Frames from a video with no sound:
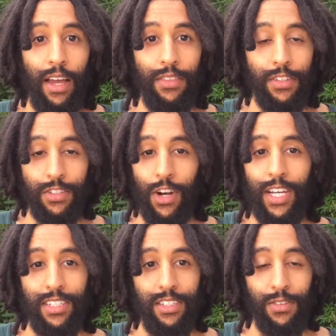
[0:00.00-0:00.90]
The
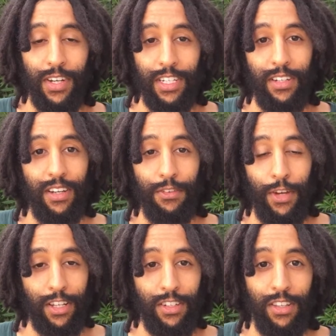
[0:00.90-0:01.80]
stress is what
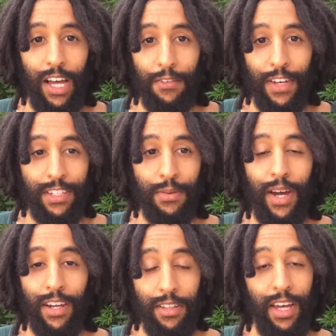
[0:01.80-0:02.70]
affects our life. That's
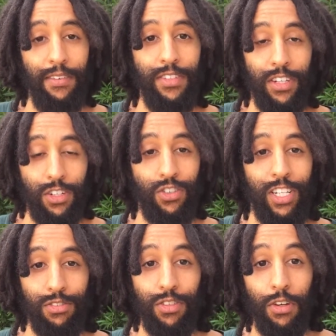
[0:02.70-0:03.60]
why our lives are
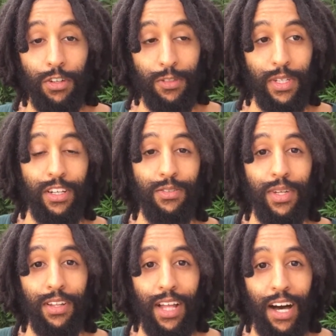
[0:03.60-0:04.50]
stressful, though, is because
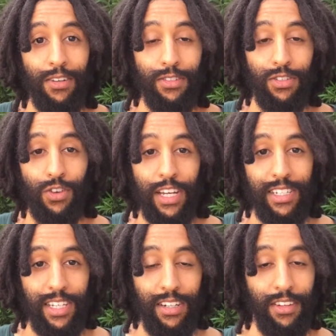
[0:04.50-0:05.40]
we allow
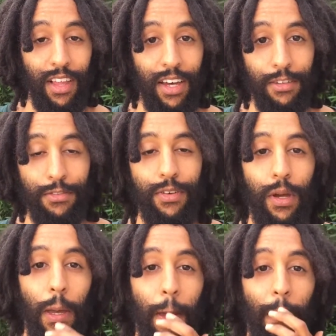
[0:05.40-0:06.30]
stress in our life.
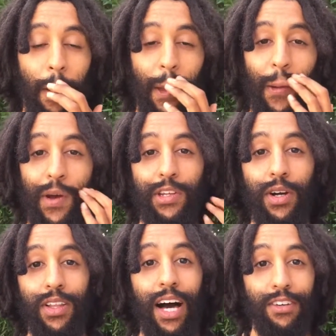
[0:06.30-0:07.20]
And when you
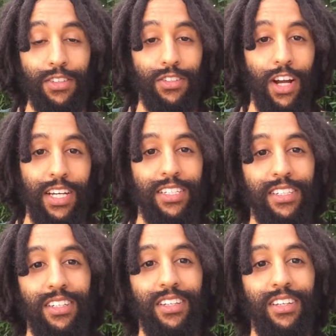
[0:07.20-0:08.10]
allow
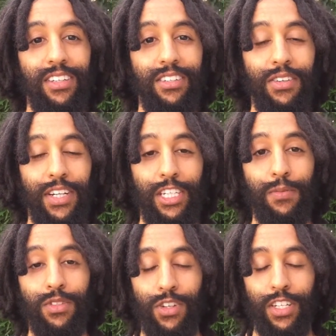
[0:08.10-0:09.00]
stress, you end
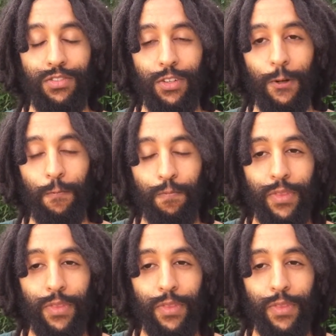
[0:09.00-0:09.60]
up stressful.